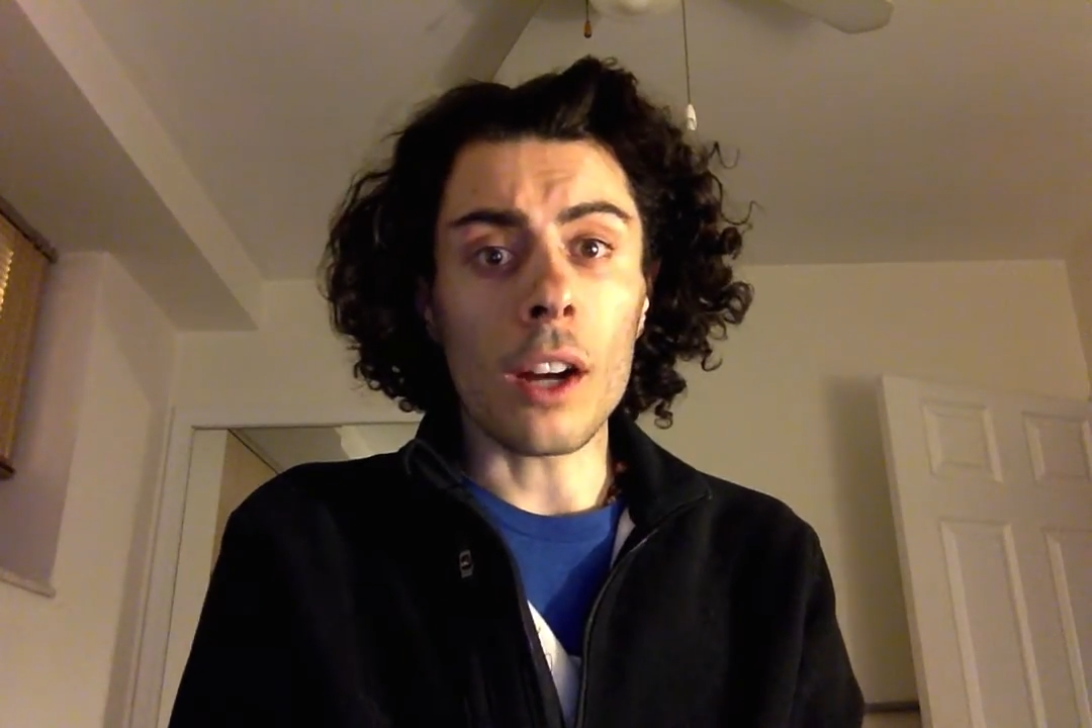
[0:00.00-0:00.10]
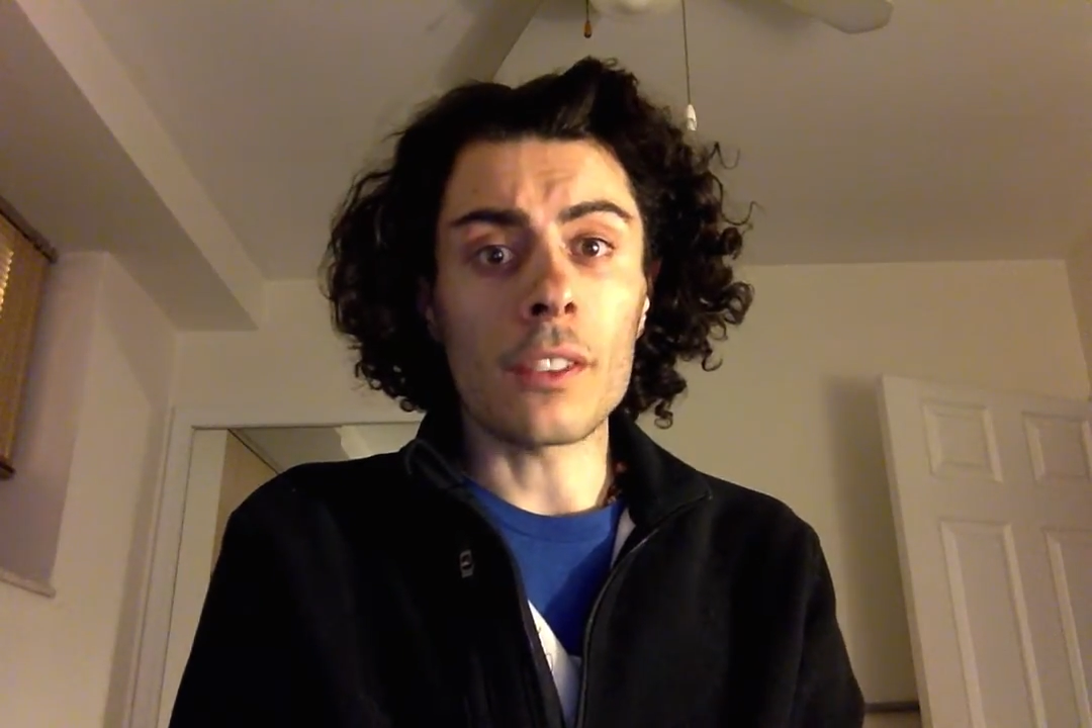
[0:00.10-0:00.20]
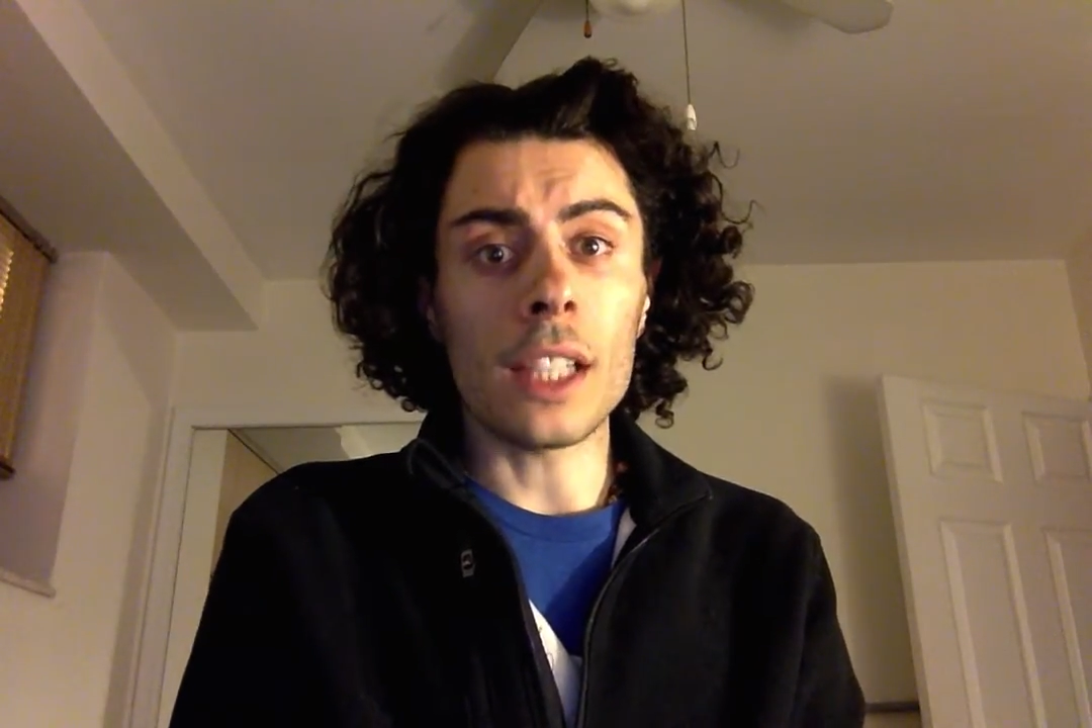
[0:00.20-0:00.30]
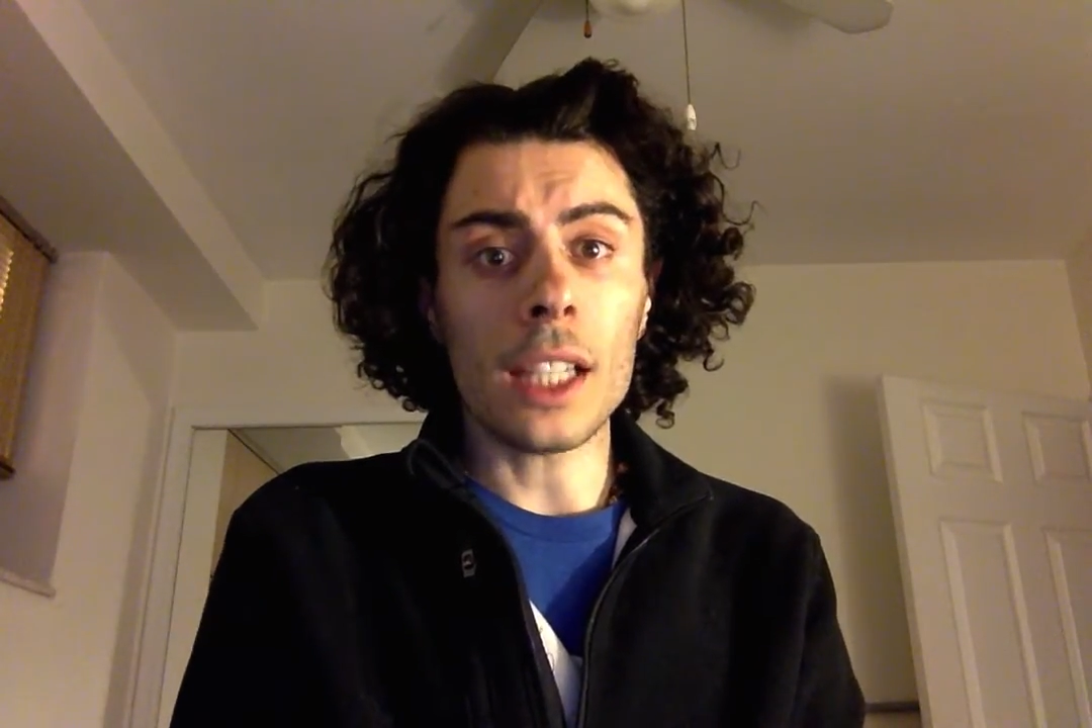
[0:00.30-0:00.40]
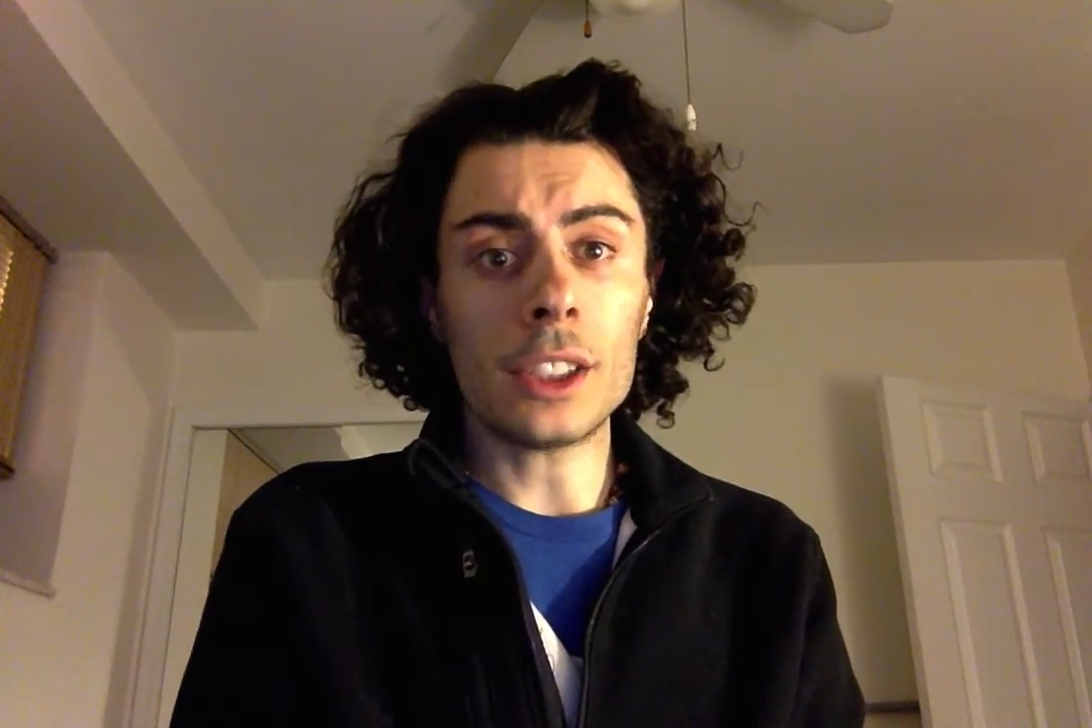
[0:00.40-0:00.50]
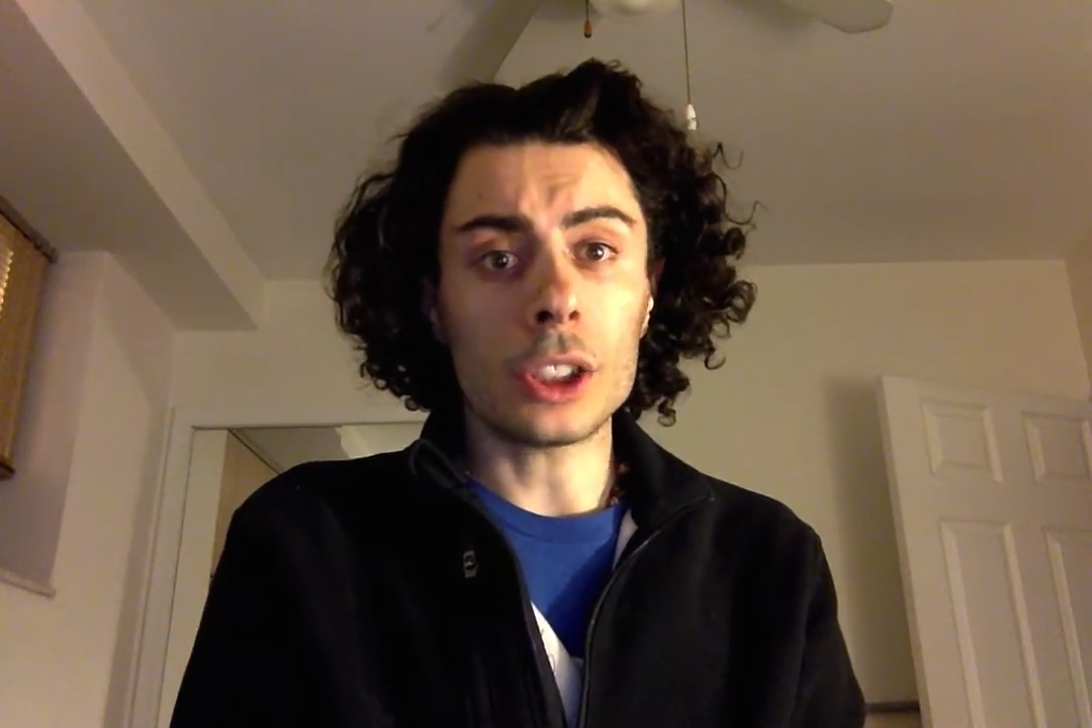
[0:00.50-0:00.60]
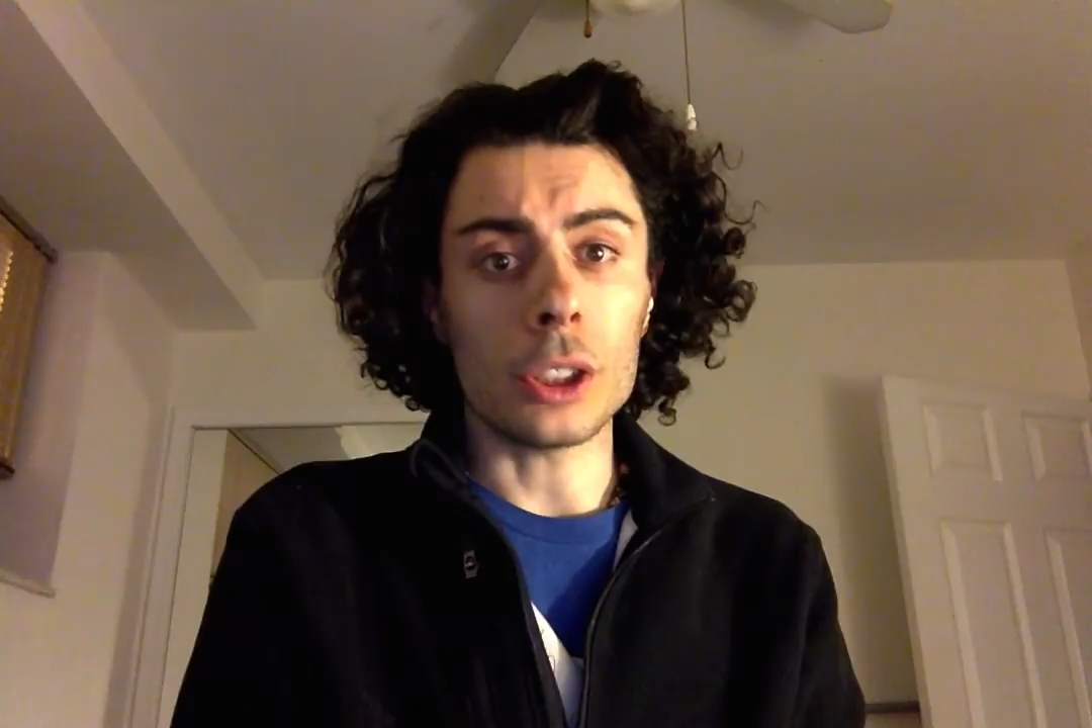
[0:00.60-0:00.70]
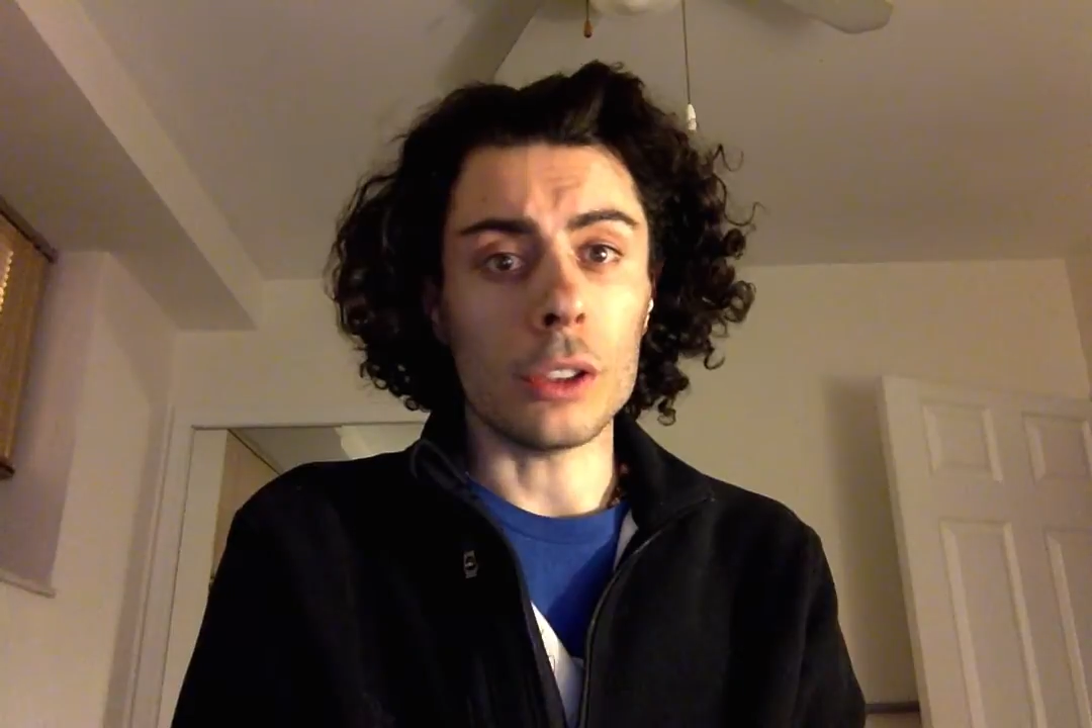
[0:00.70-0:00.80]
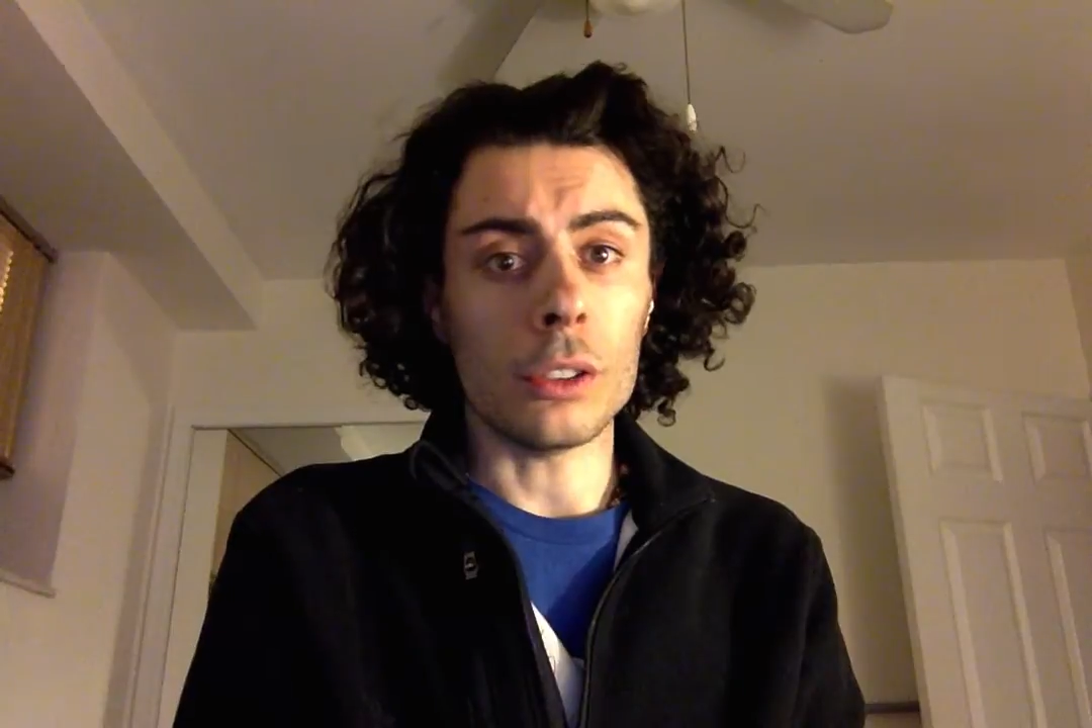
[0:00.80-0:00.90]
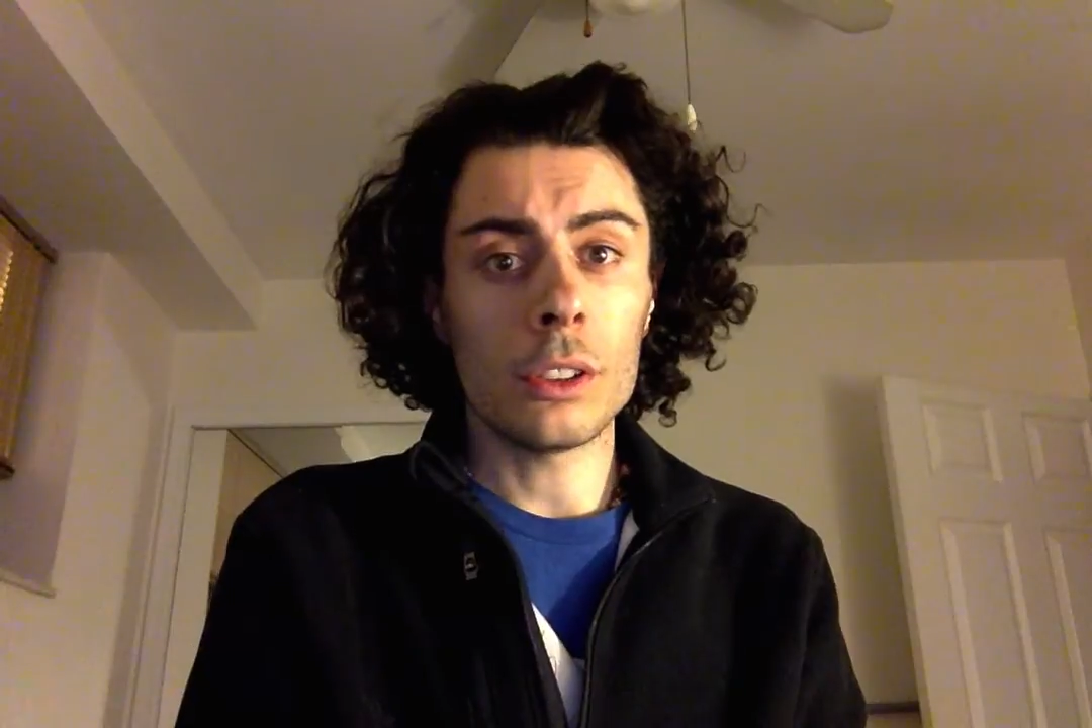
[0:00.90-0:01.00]
of the
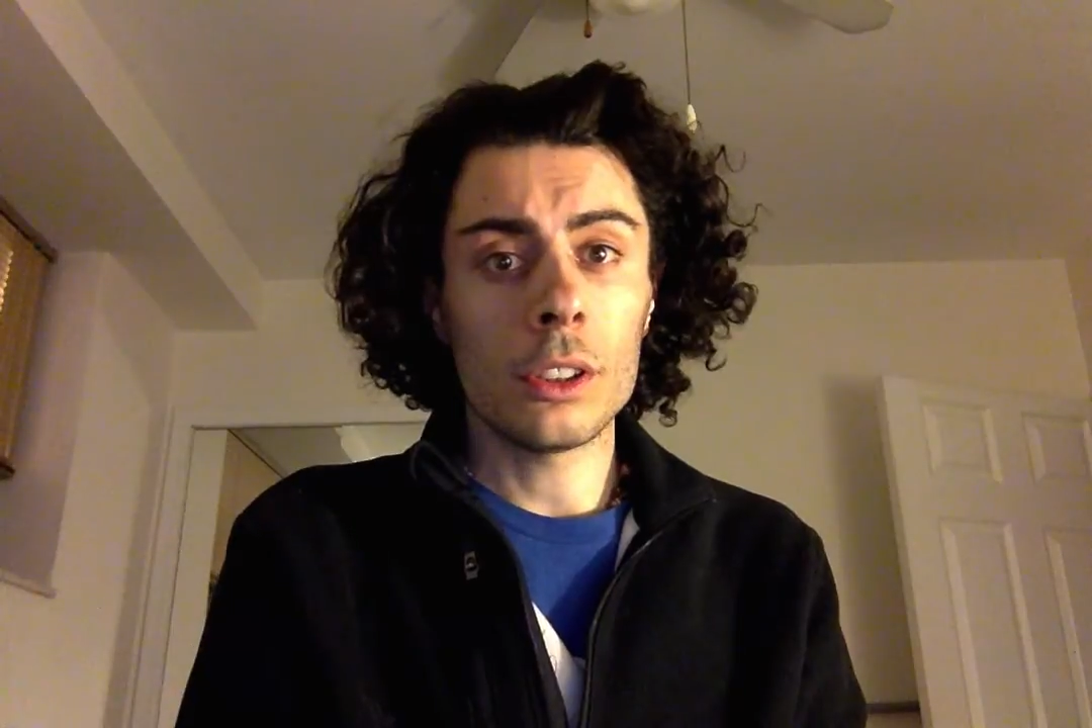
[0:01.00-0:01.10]
issue